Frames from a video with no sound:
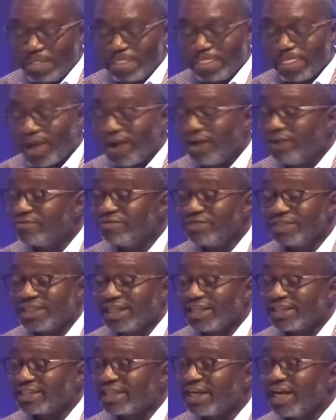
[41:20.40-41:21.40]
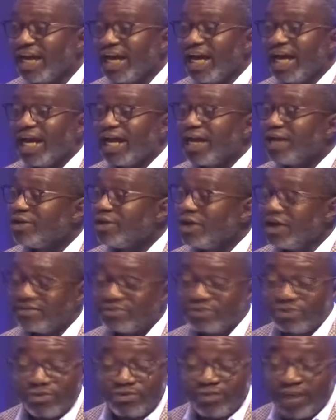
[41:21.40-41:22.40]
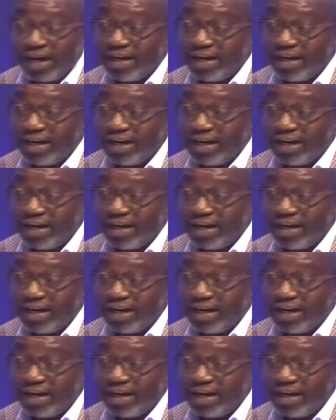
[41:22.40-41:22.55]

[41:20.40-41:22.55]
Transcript: offices, you have to find